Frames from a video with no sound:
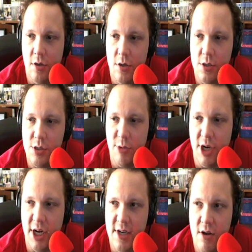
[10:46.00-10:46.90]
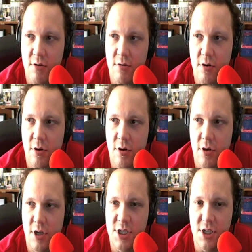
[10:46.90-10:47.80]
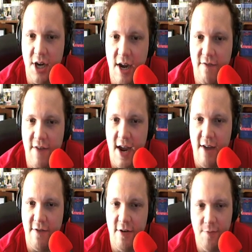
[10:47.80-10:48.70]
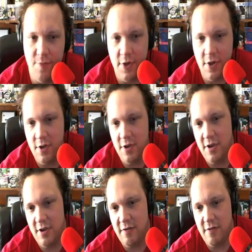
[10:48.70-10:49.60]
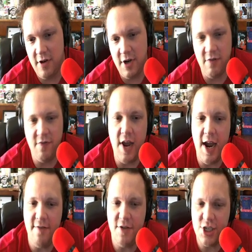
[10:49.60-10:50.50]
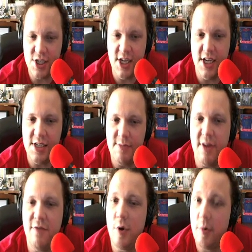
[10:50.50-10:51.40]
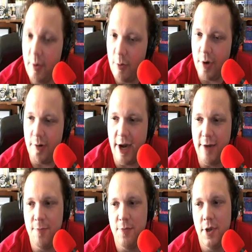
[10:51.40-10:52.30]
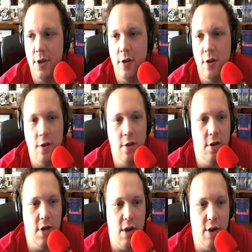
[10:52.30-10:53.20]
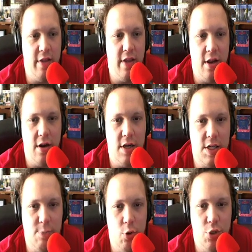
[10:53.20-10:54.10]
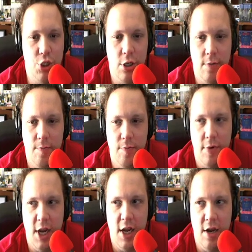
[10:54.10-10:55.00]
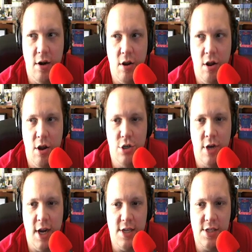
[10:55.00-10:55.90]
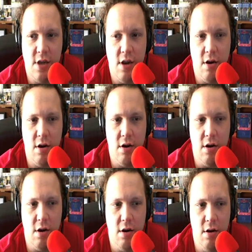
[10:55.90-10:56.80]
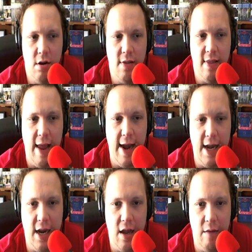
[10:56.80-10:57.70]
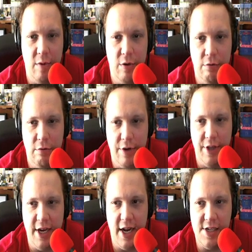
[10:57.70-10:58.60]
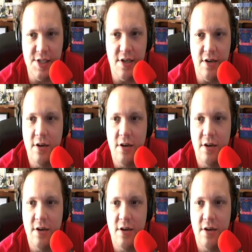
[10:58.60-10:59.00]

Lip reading: So bring it down until you're at 5. Now 5, just a hint above where we were, right? Now I think our exposure and our contrast are lining up really nice here.